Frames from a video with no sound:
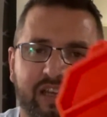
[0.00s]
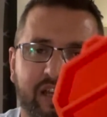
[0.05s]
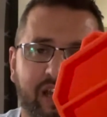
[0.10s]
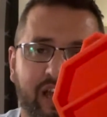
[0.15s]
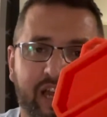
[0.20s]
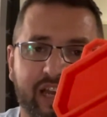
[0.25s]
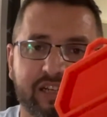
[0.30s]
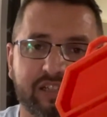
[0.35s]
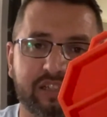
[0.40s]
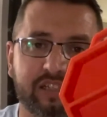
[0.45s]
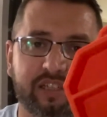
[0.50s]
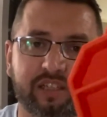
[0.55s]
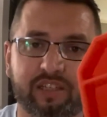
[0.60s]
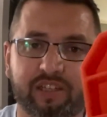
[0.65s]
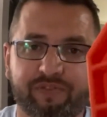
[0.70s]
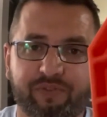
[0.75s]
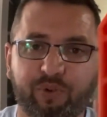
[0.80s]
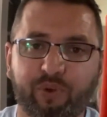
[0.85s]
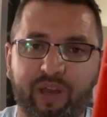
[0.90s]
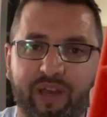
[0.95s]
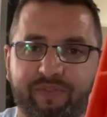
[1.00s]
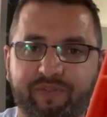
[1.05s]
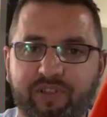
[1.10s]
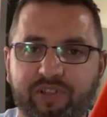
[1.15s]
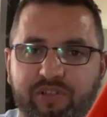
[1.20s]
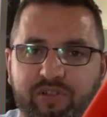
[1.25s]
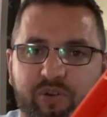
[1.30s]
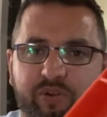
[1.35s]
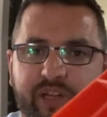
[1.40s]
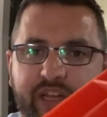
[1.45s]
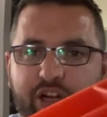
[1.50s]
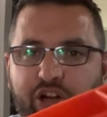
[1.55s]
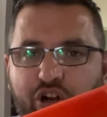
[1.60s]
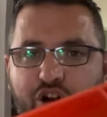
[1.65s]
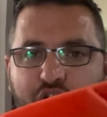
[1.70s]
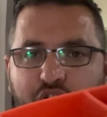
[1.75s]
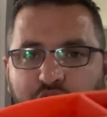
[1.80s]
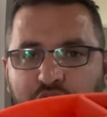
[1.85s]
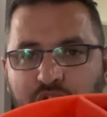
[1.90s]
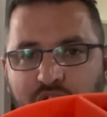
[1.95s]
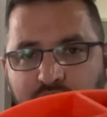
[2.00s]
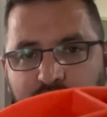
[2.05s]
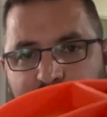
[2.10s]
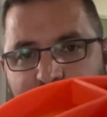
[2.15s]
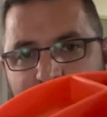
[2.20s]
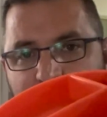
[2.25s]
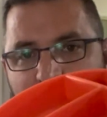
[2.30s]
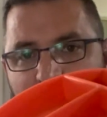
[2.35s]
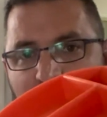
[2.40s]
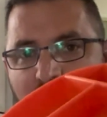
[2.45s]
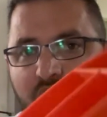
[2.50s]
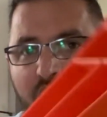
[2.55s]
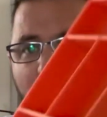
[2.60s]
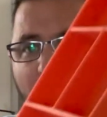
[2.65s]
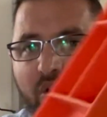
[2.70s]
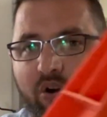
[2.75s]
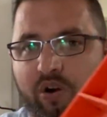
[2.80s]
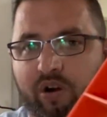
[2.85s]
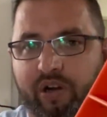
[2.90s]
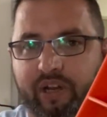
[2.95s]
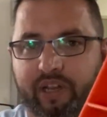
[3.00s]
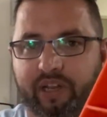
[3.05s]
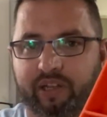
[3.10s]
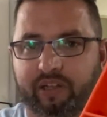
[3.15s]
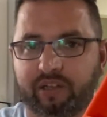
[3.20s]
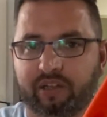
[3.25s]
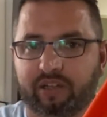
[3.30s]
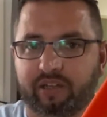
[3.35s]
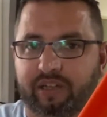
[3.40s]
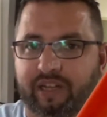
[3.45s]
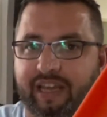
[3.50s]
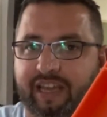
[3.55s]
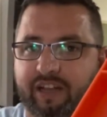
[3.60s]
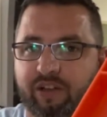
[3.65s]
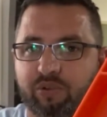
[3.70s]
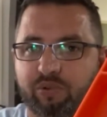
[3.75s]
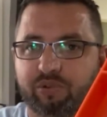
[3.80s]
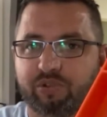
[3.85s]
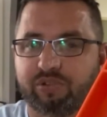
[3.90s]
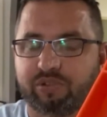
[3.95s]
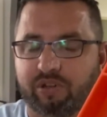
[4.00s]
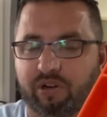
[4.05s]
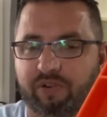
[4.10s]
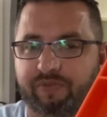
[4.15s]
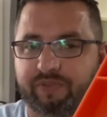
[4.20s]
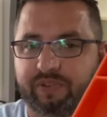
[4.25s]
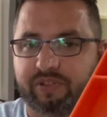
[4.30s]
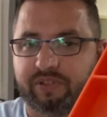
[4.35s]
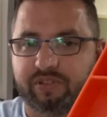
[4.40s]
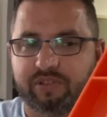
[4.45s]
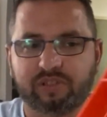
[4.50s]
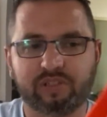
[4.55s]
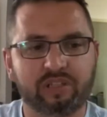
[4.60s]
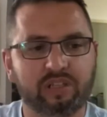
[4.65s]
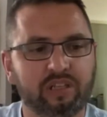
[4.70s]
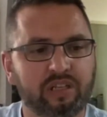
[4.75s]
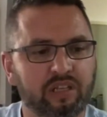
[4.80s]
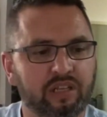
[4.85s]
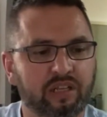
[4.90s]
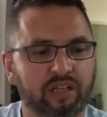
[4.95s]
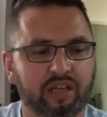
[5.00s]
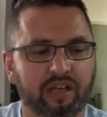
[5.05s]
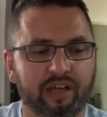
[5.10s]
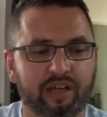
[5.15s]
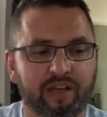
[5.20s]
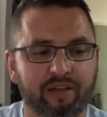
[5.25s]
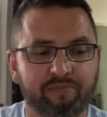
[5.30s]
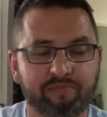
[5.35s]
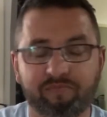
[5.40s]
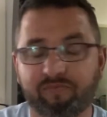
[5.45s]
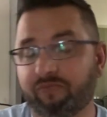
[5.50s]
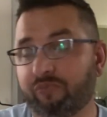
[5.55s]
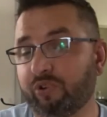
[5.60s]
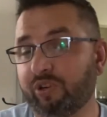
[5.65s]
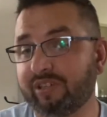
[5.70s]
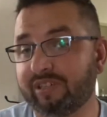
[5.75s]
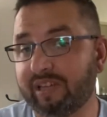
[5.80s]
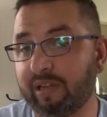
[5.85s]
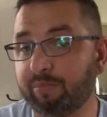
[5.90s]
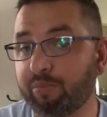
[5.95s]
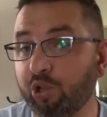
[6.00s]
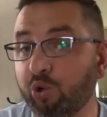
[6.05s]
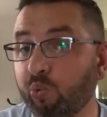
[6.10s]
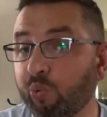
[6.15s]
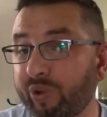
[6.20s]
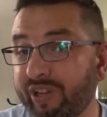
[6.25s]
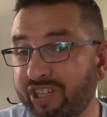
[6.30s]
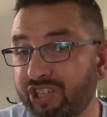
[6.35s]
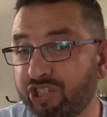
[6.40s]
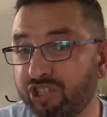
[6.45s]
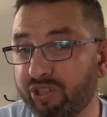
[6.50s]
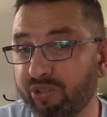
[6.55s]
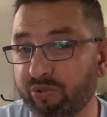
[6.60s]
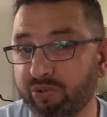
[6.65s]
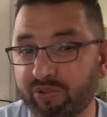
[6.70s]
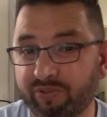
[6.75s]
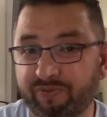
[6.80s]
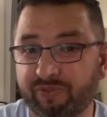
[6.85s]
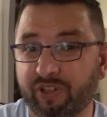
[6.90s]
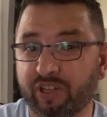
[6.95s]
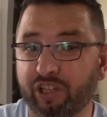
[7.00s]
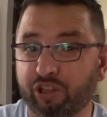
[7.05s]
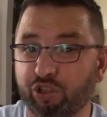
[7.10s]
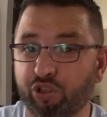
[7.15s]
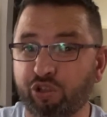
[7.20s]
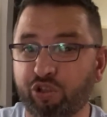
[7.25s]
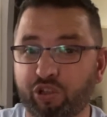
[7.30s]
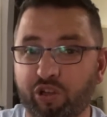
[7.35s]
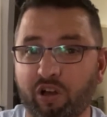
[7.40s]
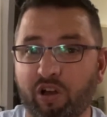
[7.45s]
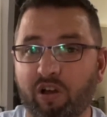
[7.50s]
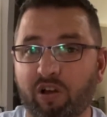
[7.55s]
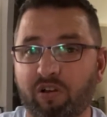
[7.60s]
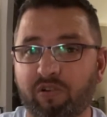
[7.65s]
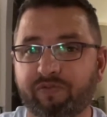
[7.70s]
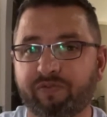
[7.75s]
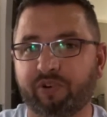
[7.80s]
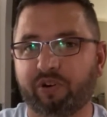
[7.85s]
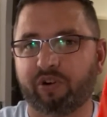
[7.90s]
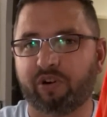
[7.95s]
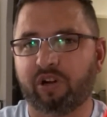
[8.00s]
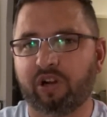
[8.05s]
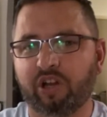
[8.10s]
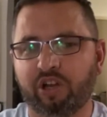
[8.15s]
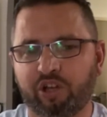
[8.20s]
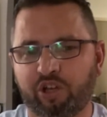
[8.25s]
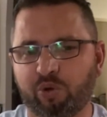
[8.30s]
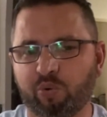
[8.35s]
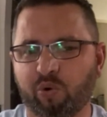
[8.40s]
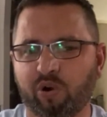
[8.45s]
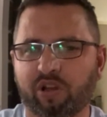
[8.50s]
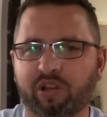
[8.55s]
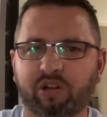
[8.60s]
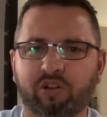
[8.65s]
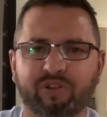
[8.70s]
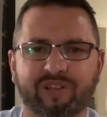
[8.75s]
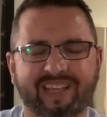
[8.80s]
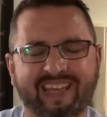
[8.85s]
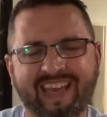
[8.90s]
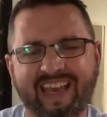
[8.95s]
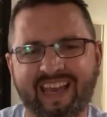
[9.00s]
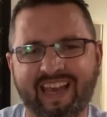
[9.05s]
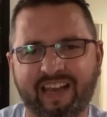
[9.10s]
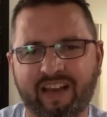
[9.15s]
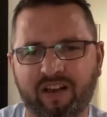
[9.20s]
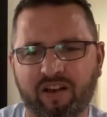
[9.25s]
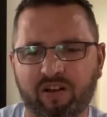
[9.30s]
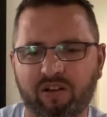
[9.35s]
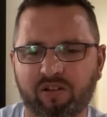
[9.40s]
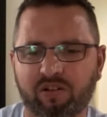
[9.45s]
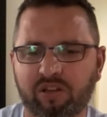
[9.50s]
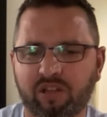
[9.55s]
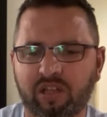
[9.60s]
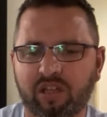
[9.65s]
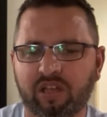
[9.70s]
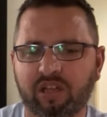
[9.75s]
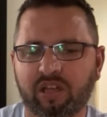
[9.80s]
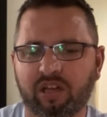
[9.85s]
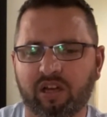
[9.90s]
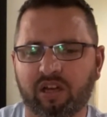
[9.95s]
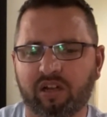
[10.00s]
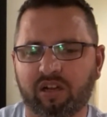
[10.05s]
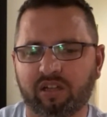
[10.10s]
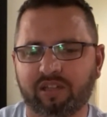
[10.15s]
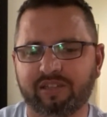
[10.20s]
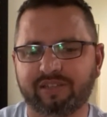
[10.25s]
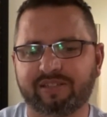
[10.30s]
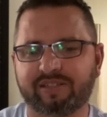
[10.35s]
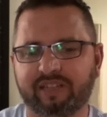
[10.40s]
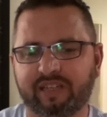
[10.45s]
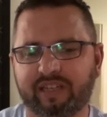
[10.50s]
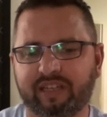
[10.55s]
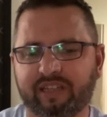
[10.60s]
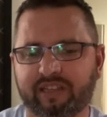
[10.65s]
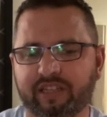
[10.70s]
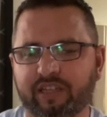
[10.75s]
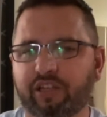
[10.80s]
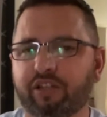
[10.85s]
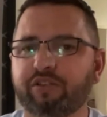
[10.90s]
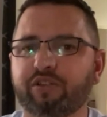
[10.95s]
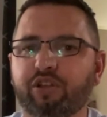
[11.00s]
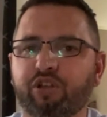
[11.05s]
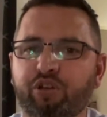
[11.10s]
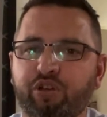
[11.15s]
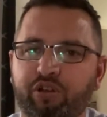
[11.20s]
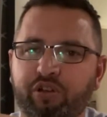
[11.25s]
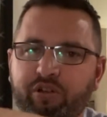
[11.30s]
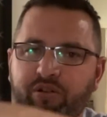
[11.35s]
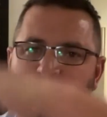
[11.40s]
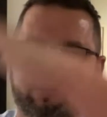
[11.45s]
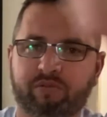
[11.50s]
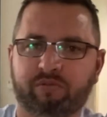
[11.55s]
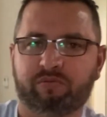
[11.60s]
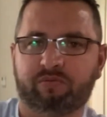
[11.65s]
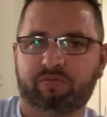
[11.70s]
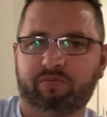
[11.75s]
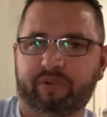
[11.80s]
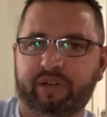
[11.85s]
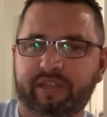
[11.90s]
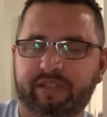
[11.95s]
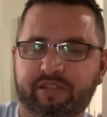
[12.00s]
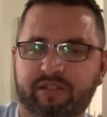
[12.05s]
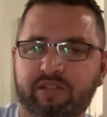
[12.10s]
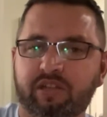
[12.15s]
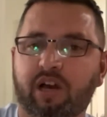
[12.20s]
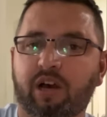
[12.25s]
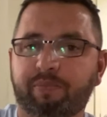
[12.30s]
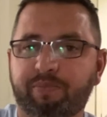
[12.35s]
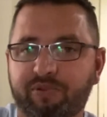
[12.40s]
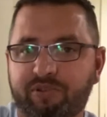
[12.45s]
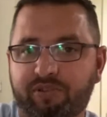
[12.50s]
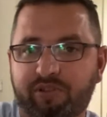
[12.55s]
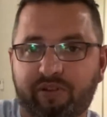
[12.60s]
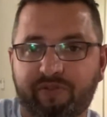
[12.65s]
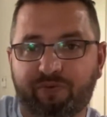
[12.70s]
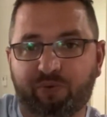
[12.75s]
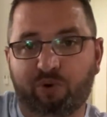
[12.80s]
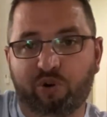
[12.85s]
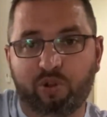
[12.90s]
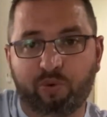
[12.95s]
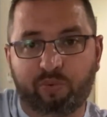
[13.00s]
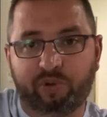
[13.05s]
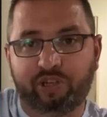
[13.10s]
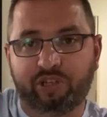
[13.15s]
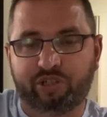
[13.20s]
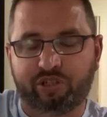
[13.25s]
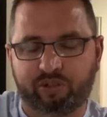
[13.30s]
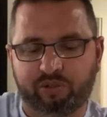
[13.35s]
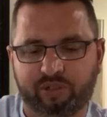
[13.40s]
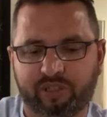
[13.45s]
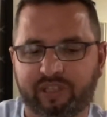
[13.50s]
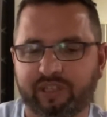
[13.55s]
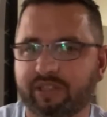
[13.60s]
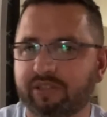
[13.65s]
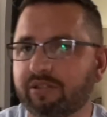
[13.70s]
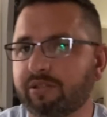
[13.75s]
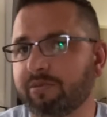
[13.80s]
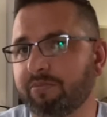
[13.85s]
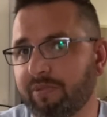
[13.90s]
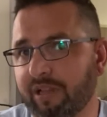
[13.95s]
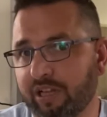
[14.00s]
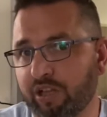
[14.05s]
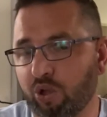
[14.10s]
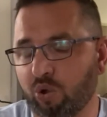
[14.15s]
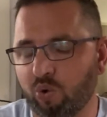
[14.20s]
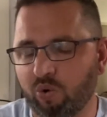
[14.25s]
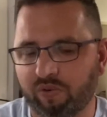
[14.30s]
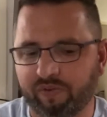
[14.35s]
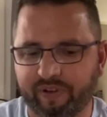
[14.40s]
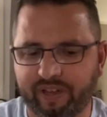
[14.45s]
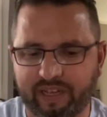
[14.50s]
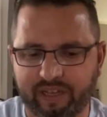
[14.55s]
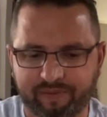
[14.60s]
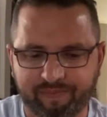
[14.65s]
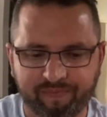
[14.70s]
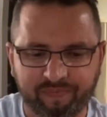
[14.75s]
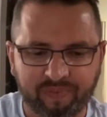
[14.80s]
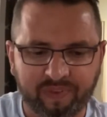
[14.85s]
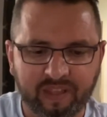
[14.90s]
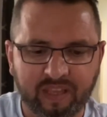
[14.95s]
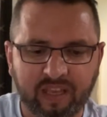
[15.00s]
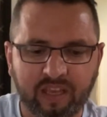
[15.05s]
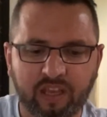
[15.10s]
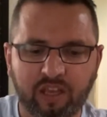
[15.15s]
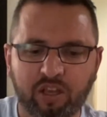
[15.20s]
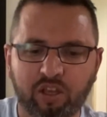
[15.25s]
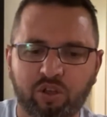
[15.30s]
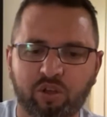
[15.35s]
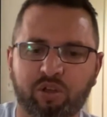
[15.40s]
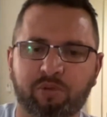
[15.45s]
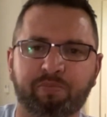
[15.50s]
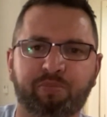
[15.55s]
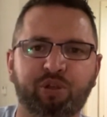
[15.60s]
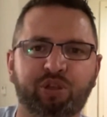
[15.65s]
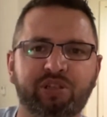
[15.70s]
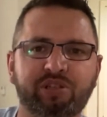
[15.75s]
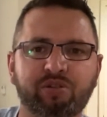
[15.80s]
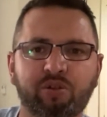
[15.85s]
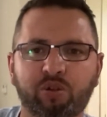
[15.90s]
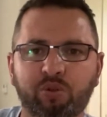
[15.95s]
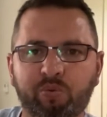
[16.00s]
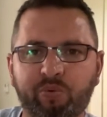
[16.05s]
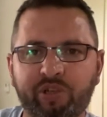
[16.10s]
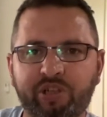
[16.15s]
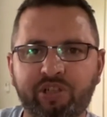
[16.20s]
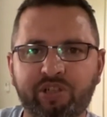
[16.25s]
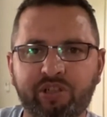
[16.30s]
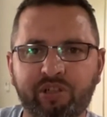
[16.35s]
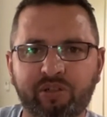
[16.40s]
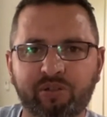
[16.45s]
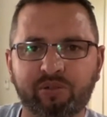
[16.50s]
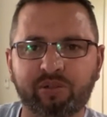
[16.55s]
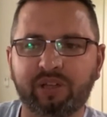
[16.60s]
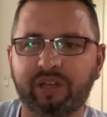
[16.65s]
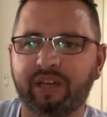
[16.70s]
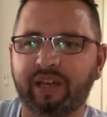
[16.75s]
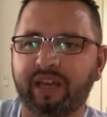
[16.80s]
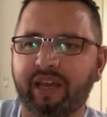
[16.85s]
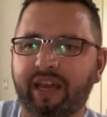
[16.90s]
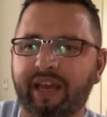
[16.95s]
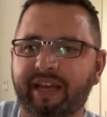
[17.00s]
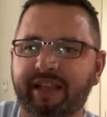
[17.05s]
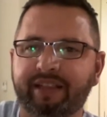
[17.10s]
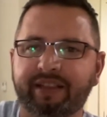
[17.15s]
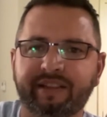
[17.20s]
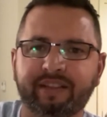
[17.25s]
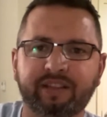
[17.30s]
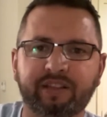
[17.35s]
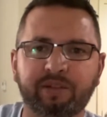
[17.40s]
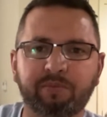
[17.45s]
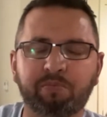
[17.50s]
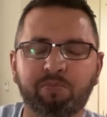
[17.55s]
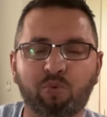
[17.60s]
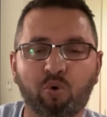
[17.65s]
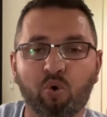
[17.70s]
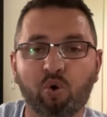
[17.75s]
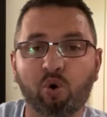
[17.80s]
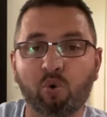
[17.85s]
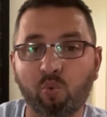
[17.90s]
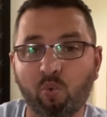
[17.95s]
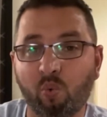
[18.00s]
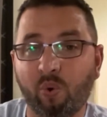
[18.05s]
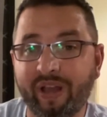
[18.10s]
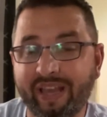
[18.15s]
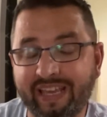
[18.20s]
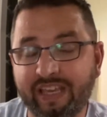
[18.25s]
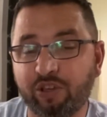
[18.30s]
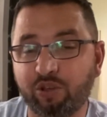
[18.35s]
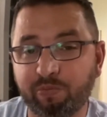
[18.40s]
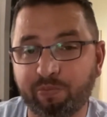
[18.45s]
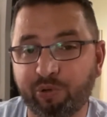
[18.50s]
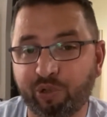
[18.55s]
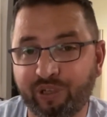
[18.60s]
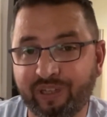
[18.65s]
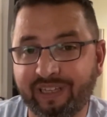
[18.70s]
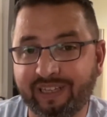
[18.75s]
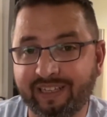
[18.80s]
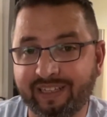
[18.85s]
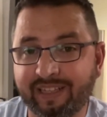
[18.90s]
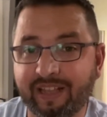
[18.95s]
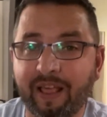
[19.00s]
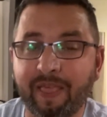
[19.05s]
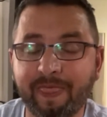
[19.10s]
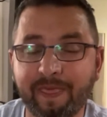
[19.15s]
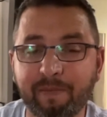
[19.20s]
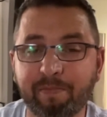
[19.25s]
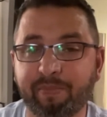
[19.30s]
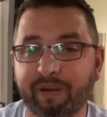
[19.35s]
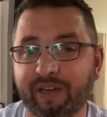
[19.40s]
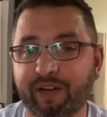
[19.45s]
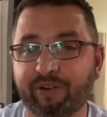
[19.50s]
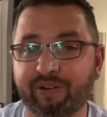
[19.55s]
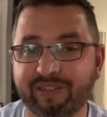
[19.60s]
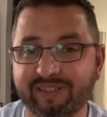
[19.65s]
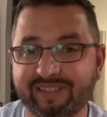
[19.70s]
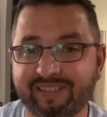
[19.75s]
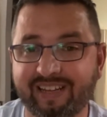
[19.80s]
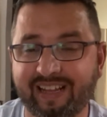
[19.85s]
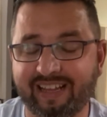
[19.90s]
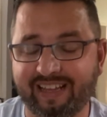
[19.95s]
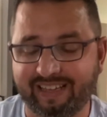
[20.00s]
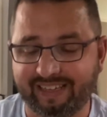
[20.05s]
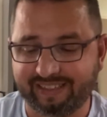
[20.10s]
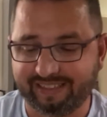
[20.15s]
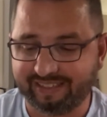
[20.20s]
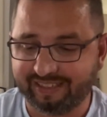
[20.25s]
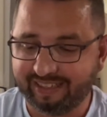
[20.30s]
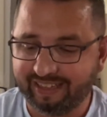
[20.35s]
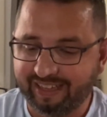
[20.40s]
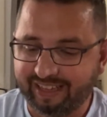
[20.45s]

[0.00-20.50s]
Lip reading: Actually, if you have this on a curved or an angled surface, for example, a windshield, if you got the hood off or you're working on the cowl, let's say the hood raises opposite of where the windshield is, like a Corvette, you can put this on the windshield, and the more weight you put in it, the better it stays.